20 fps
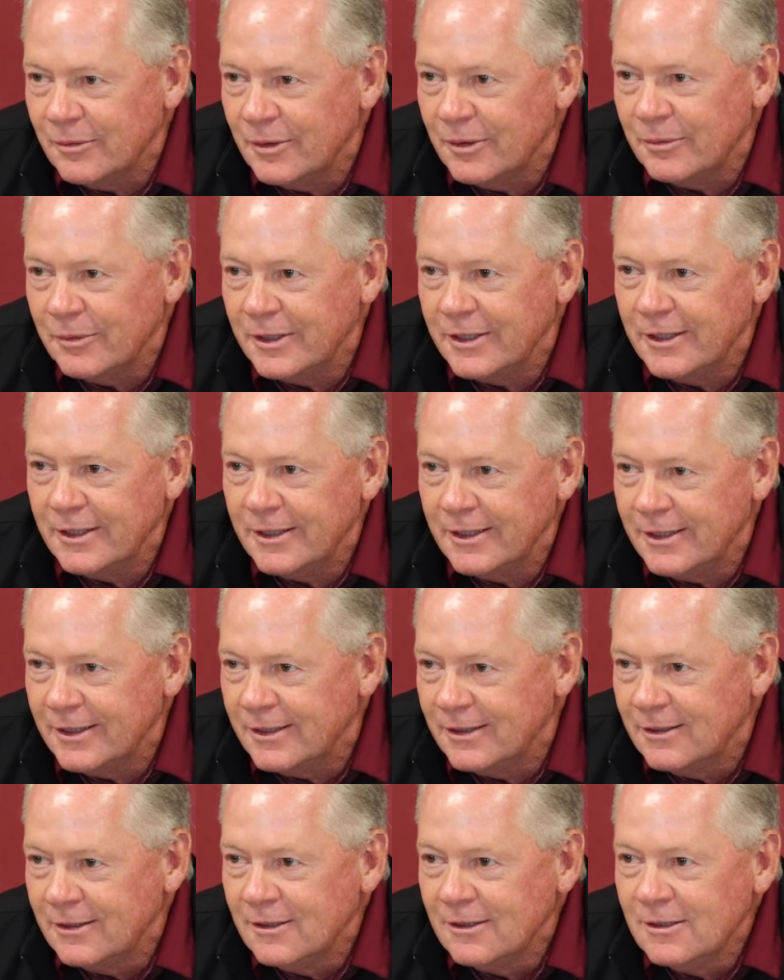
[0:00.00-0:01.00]
what we
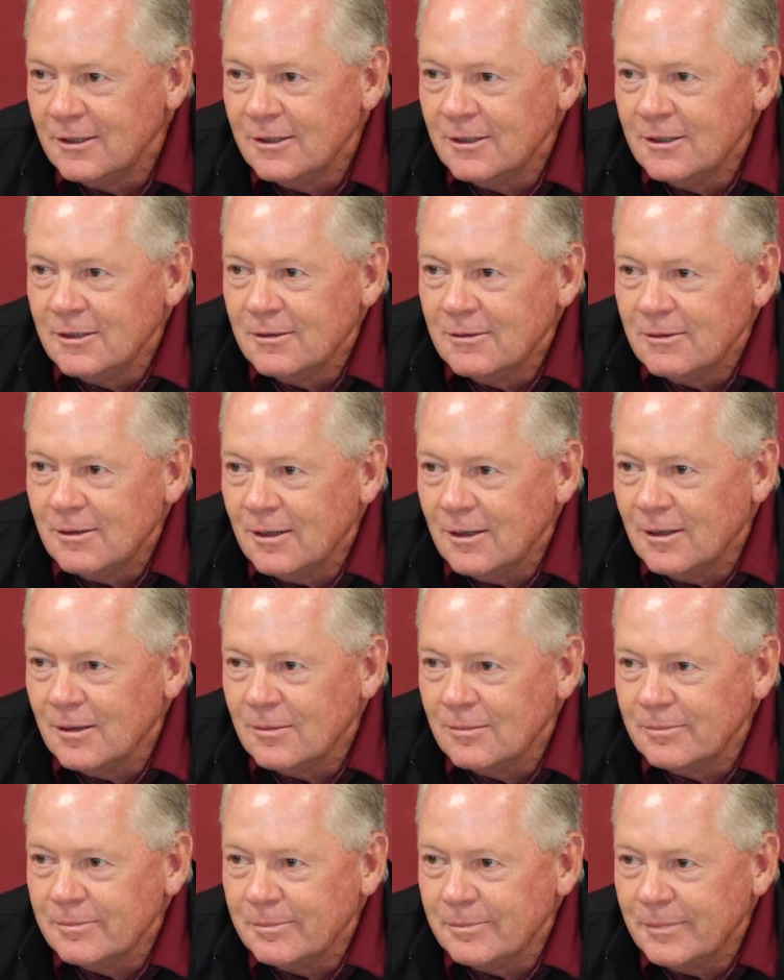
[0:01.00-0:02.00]
did.
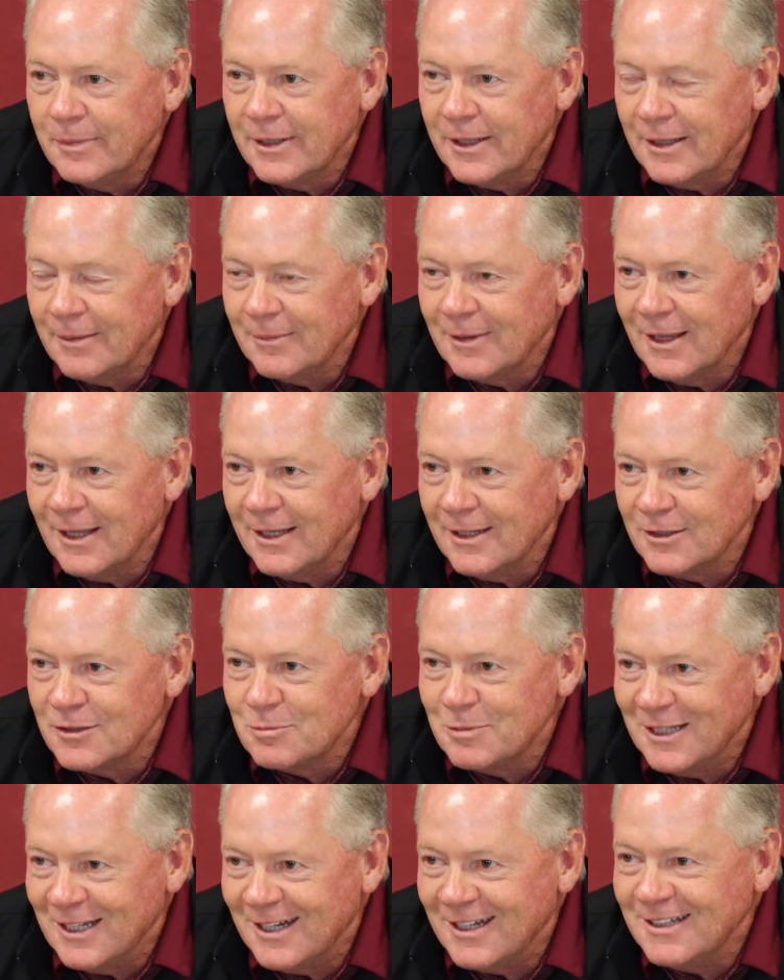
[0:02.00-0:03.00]
But I'm glad it's
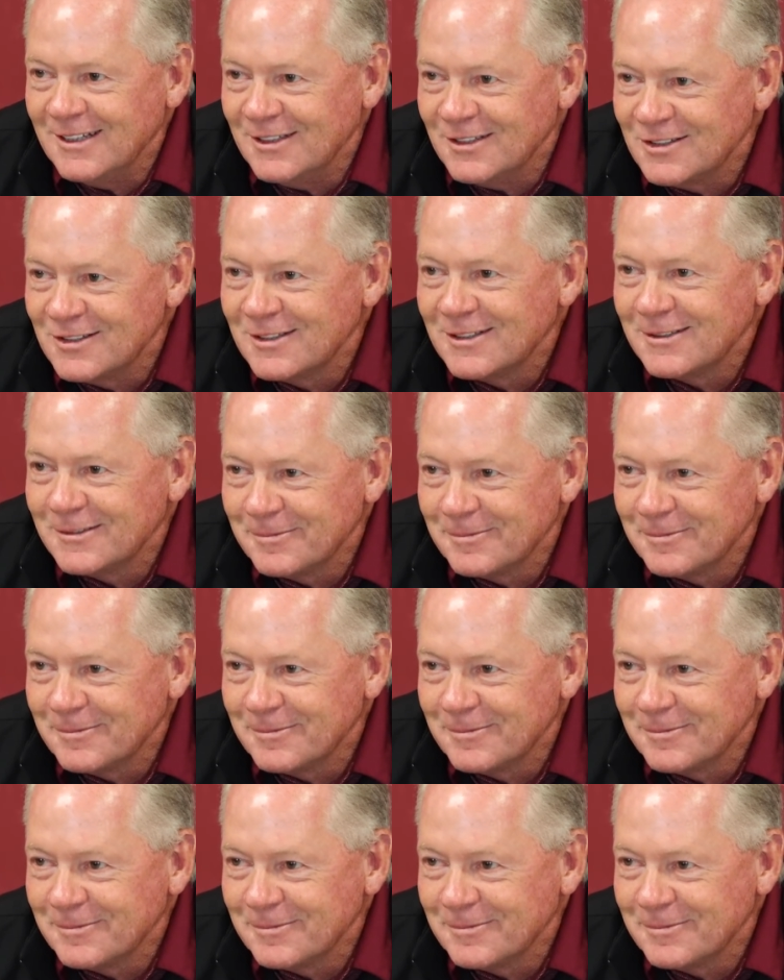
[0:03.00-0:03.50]
behind us.